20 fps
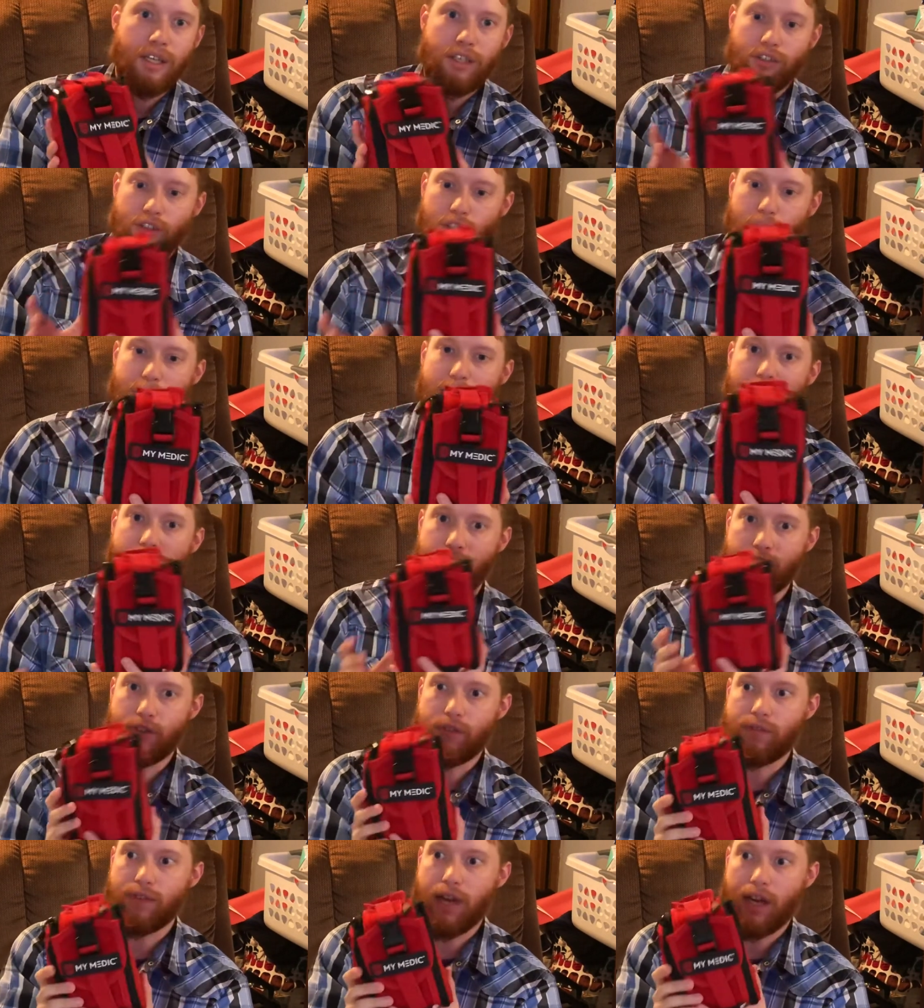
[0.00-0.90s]
Just because
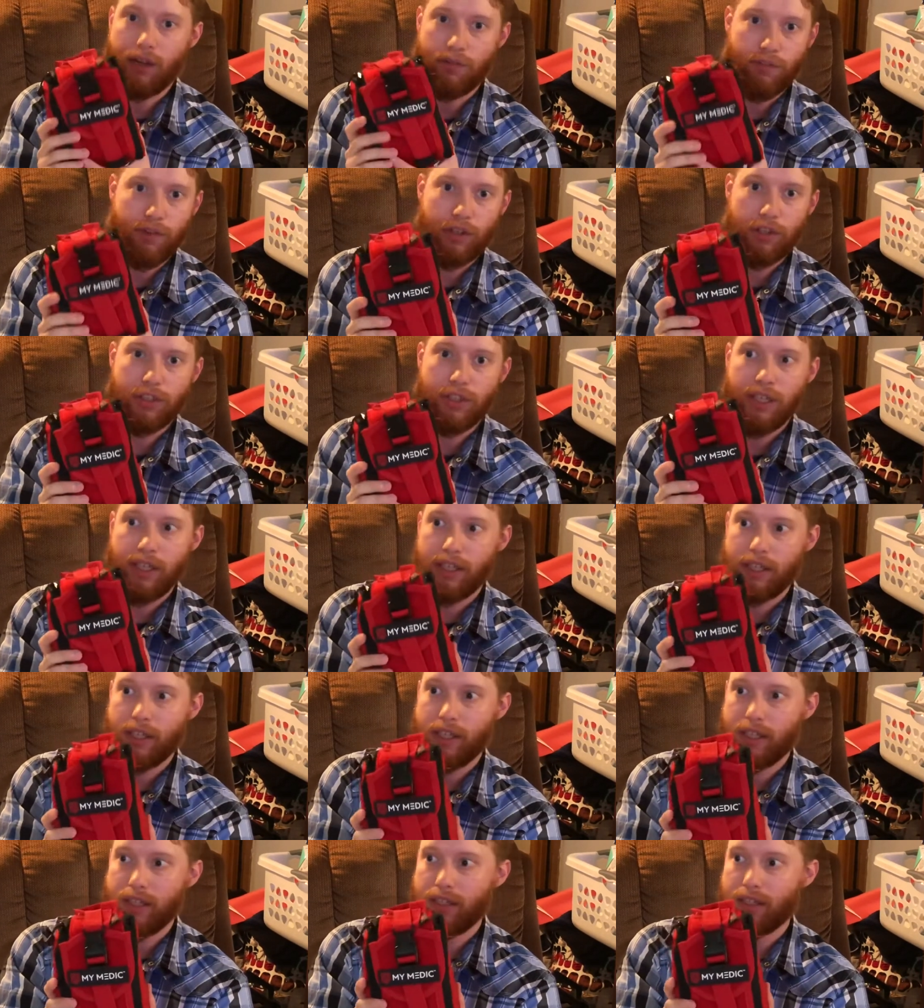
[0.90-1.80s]
you've got a first aid
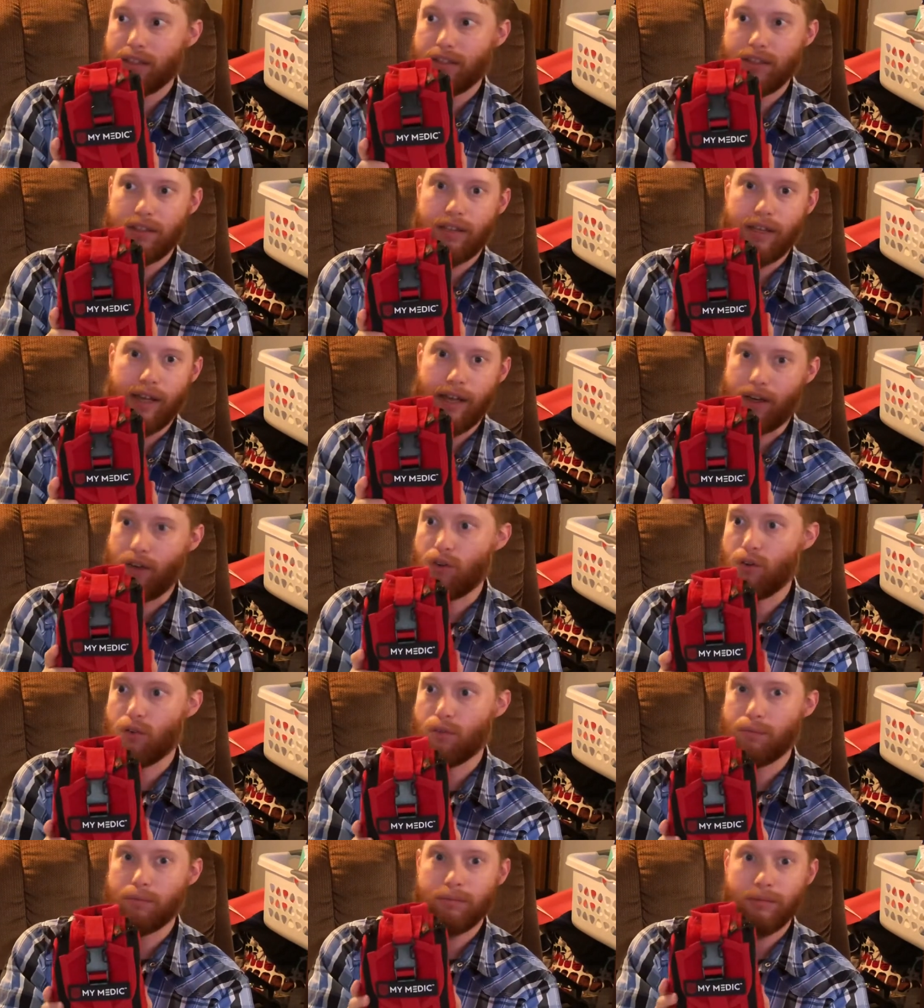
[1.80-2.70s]
kit at
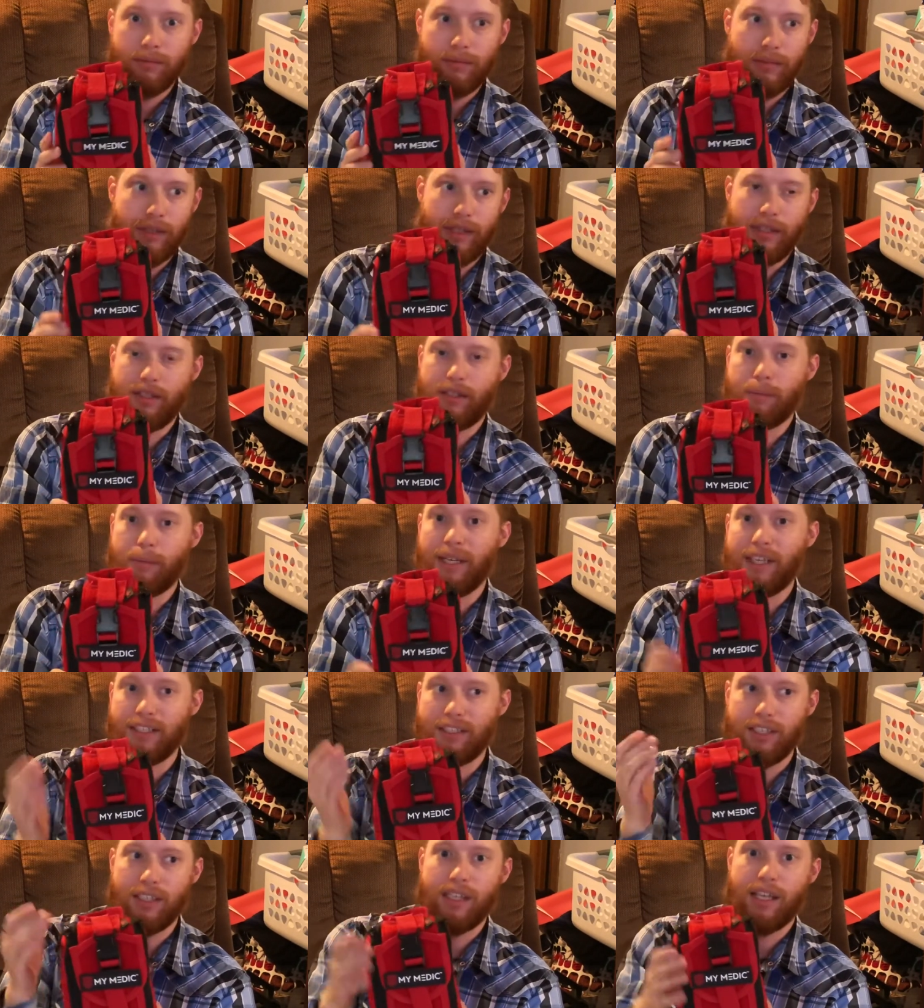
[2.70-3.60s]
home in your
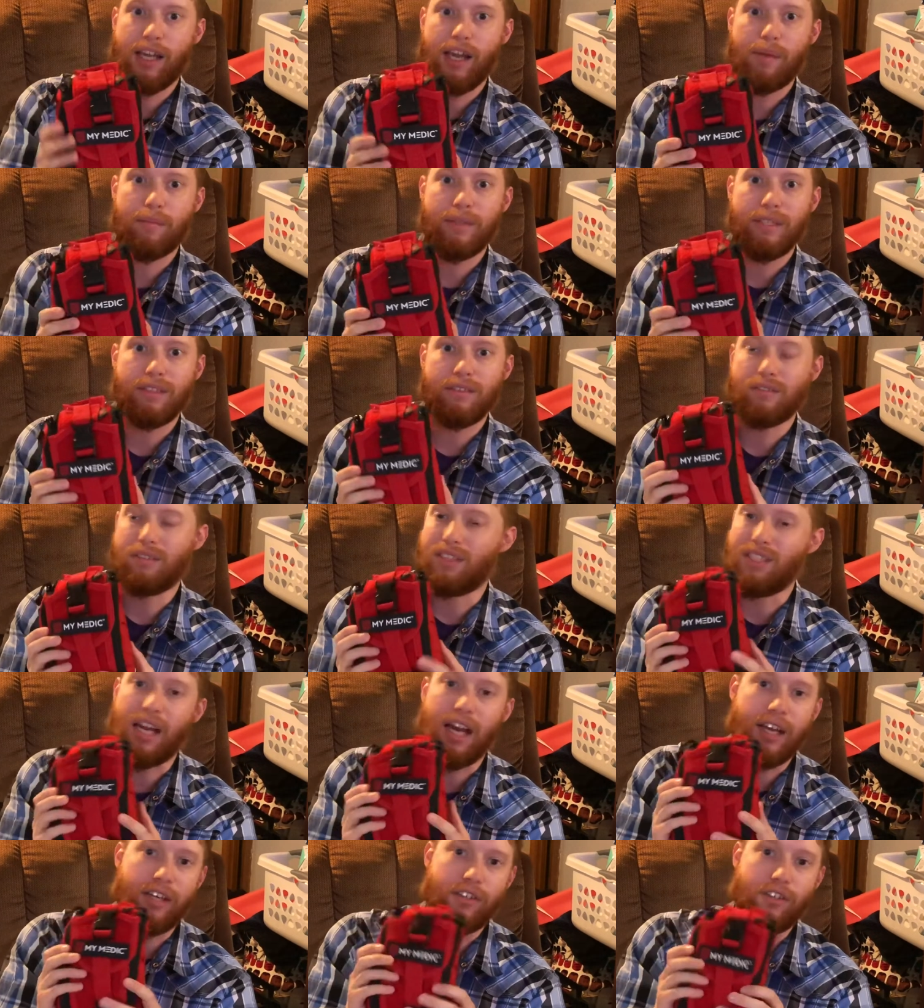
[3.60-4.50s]
medicine cabinet, it's
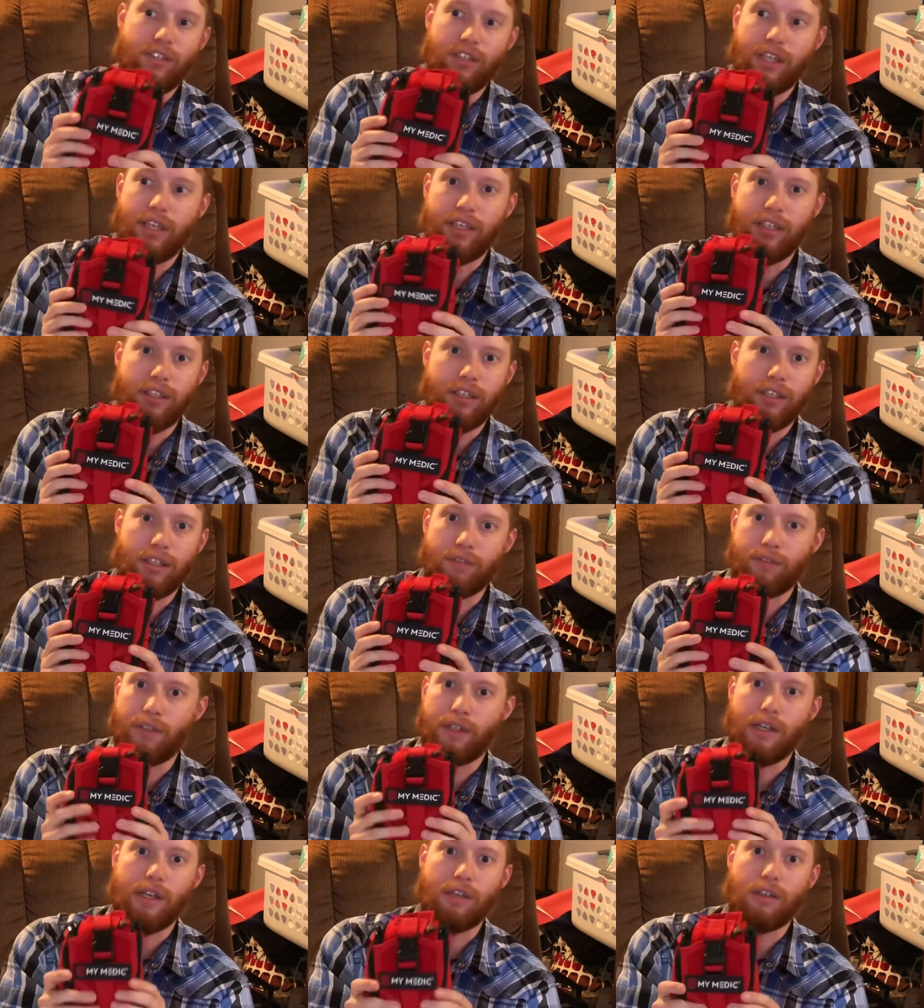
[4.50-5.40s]
not doing you any good if
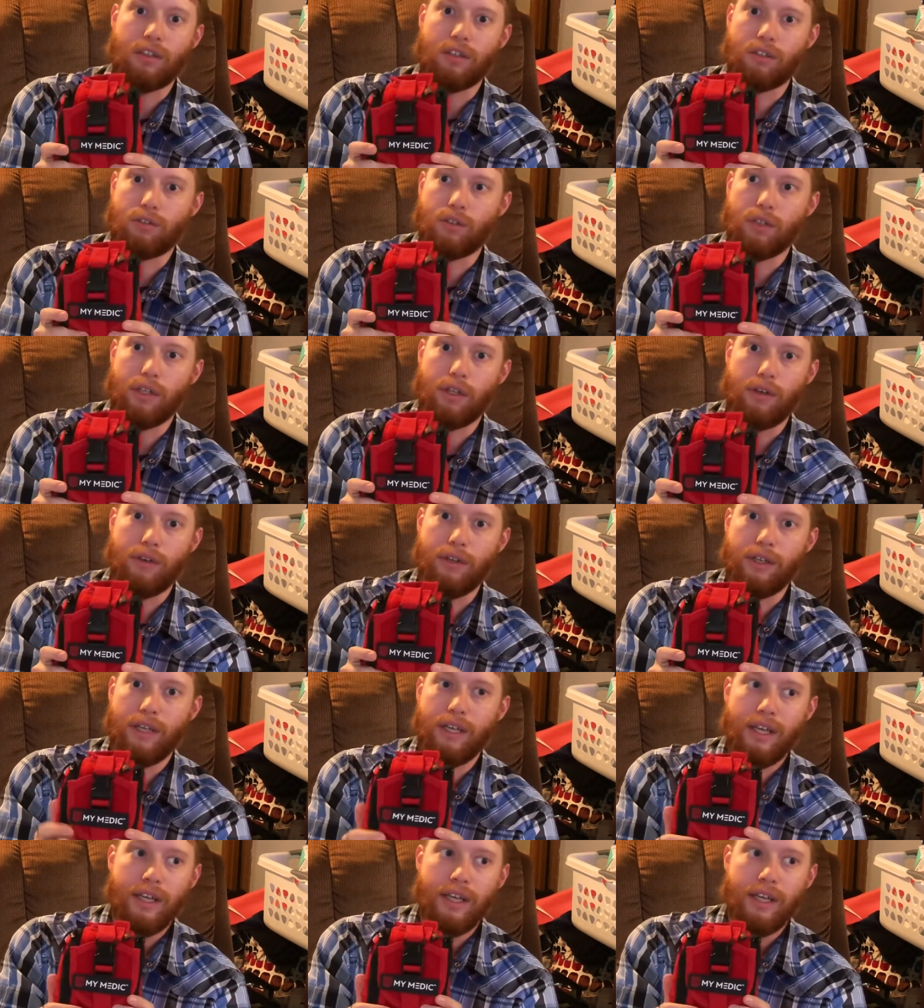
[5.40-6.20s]
you're out on the road